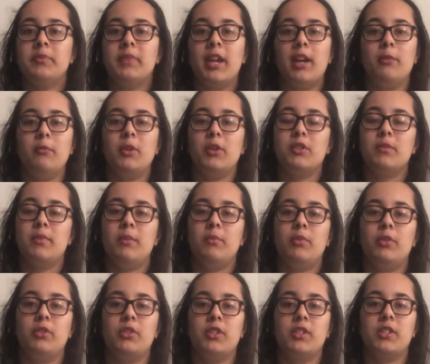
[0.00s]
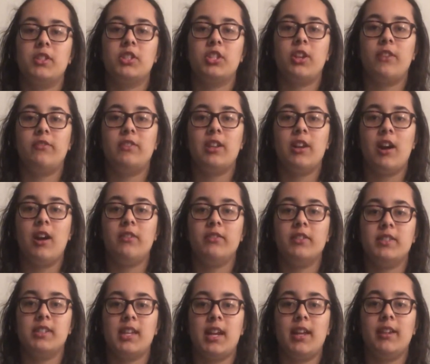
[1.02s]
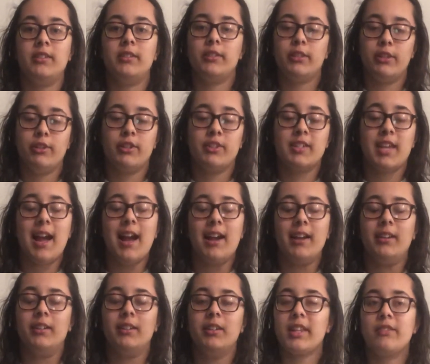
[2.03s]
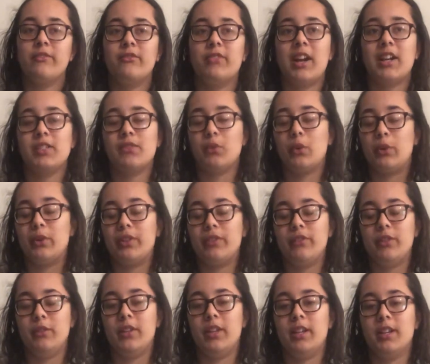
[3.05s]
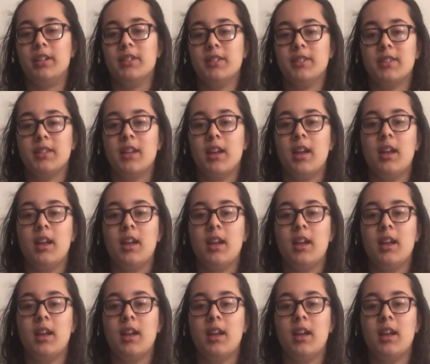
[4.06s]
and most people just shoved it off and said, "You're sad." Fast forward a few years,